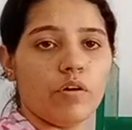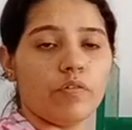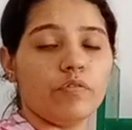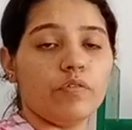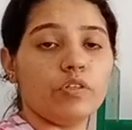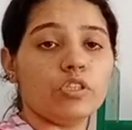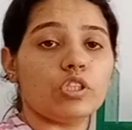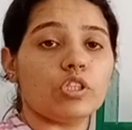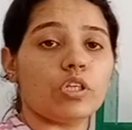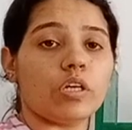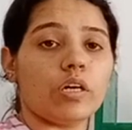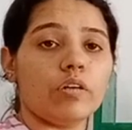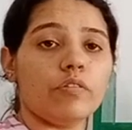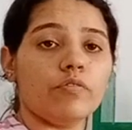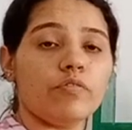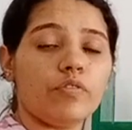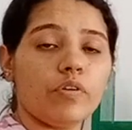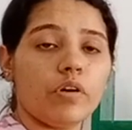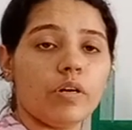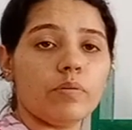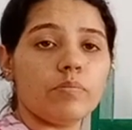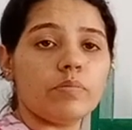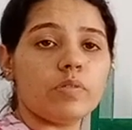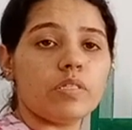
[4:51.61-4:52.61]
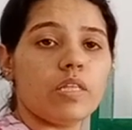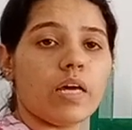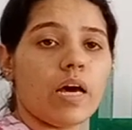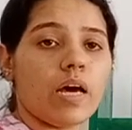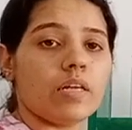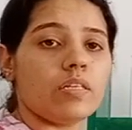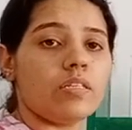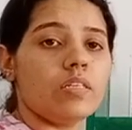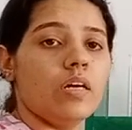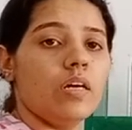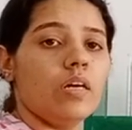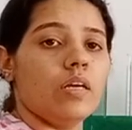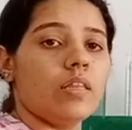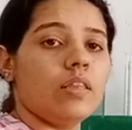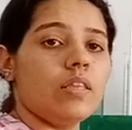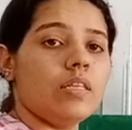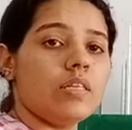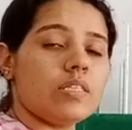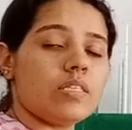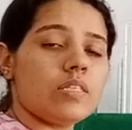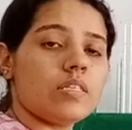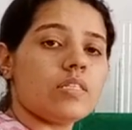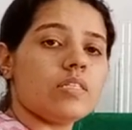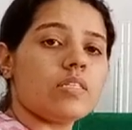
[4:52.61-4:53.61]
which confirms that
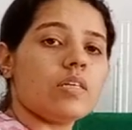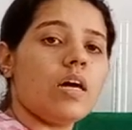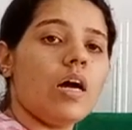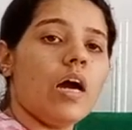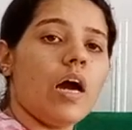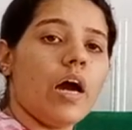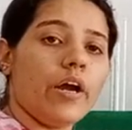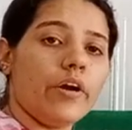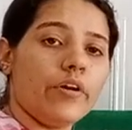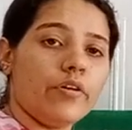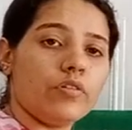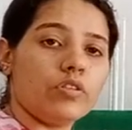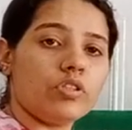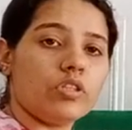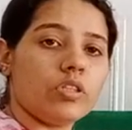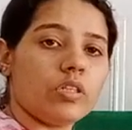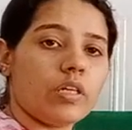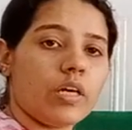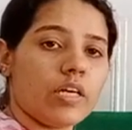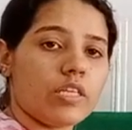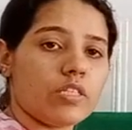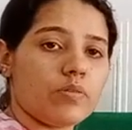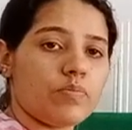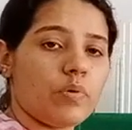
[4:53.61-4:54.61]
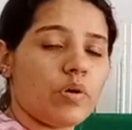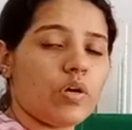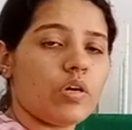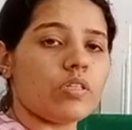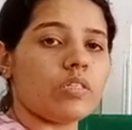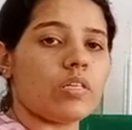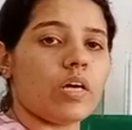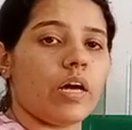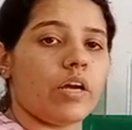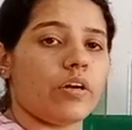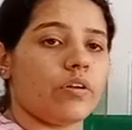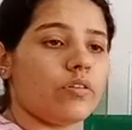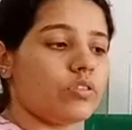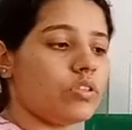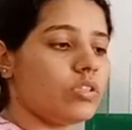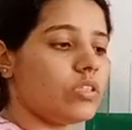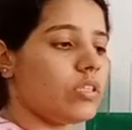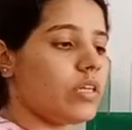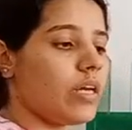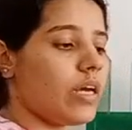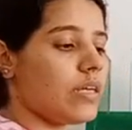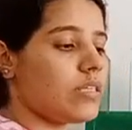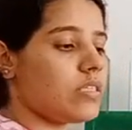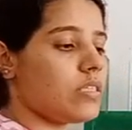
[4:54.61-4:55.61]
this is a hydrogen gas, because
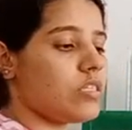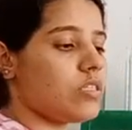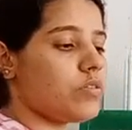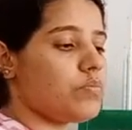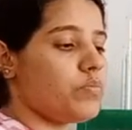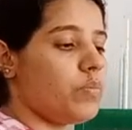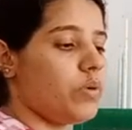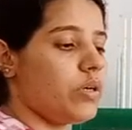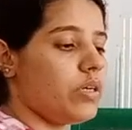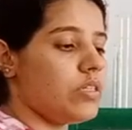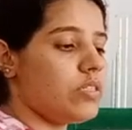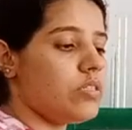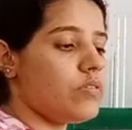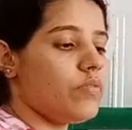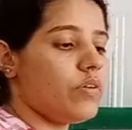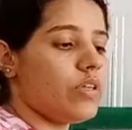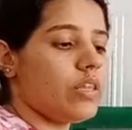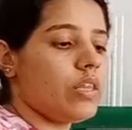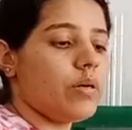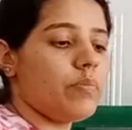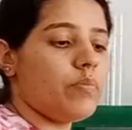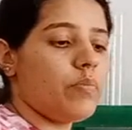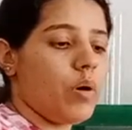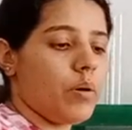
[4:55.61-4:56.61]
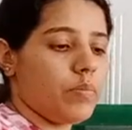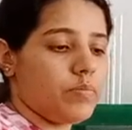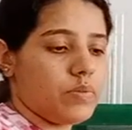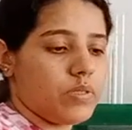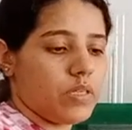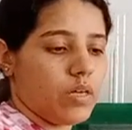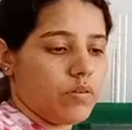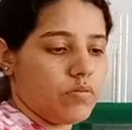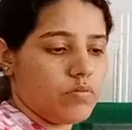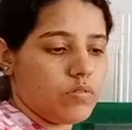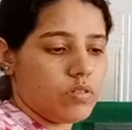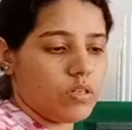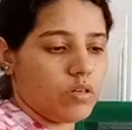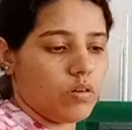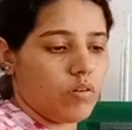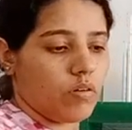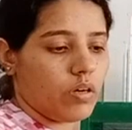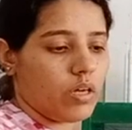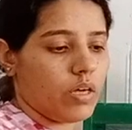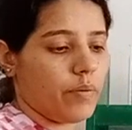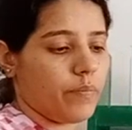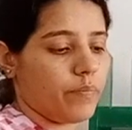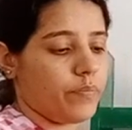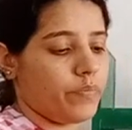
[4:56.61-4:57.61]
hydrogen gases burns with the pop sound.
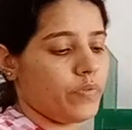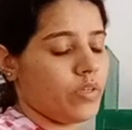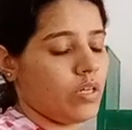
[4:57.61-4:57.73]
Okay,